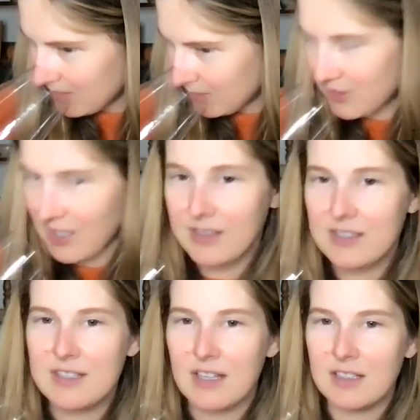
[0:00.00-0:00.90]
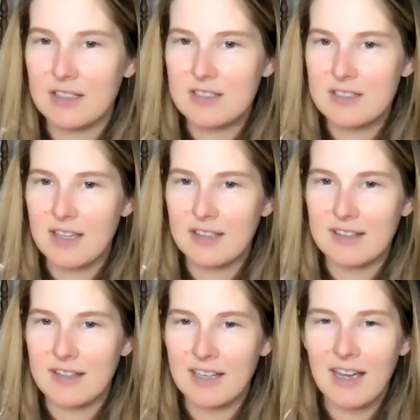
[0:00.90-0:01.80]
So it's got this like
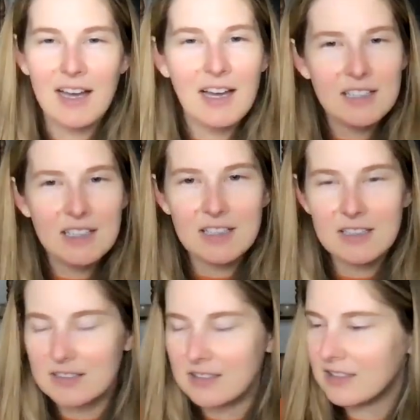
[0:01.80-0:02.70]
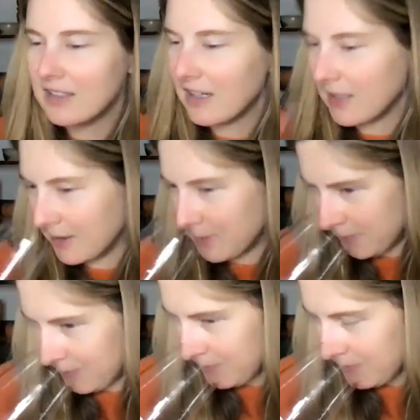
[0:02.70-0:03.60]
slightly like honeyed,
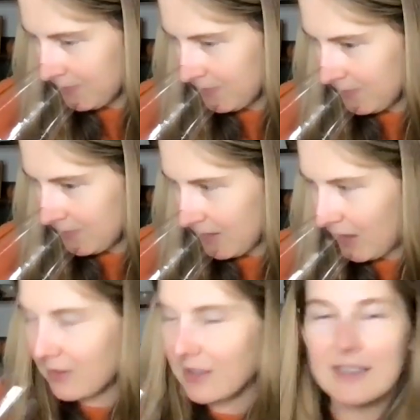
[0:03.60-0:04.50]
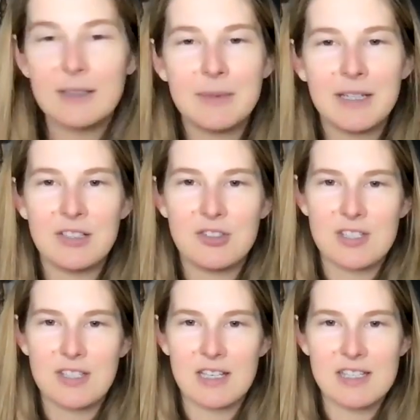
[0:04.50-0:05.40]
a little bit
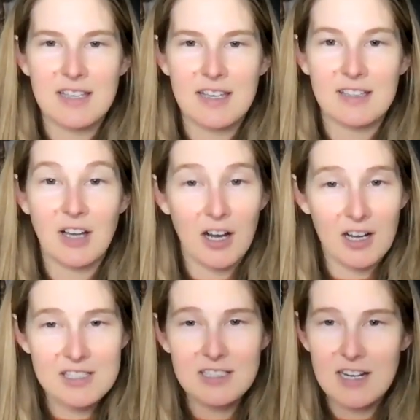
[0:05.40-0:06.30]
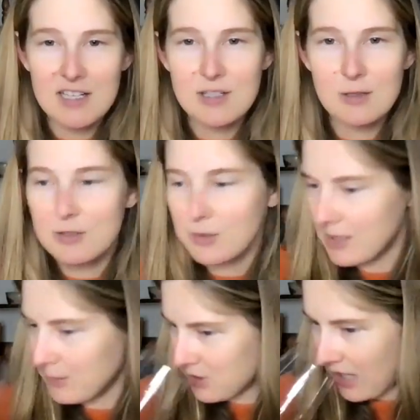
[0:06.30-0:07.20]
just like slightly oxidized note to
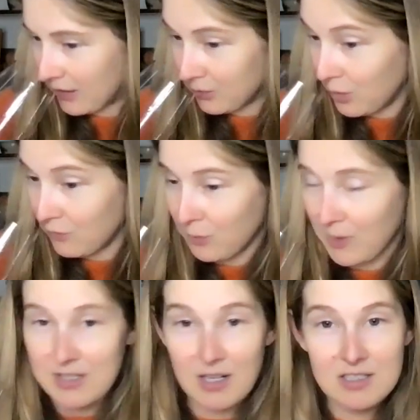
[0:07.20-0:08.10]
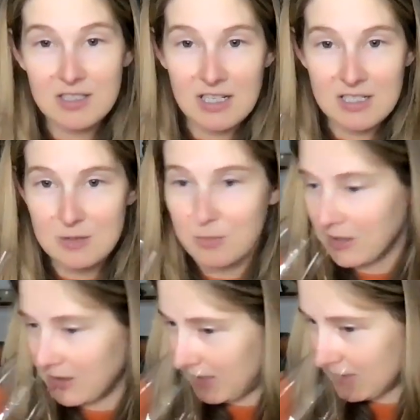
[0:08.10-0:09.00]
it, which I don't know if it was oxidized,
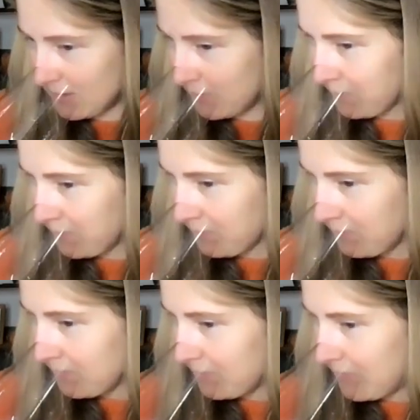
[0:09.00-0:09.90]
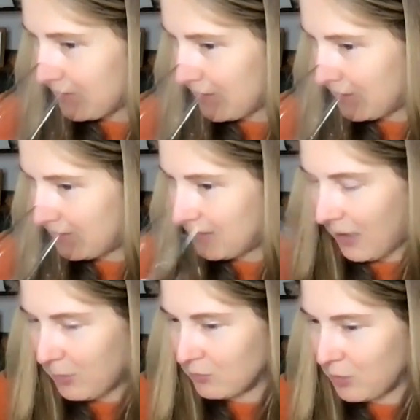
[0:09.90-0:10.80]
but that's the
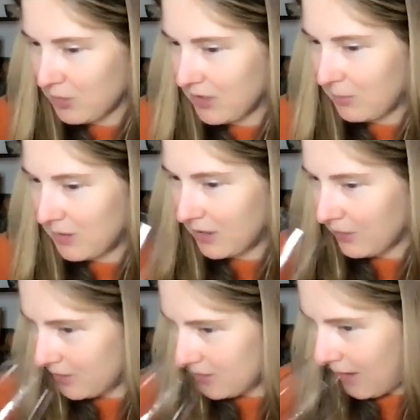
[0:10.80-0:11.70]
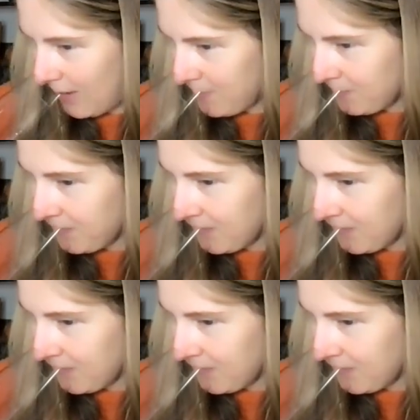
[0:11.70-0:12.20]
type of note that I'm getting on the top.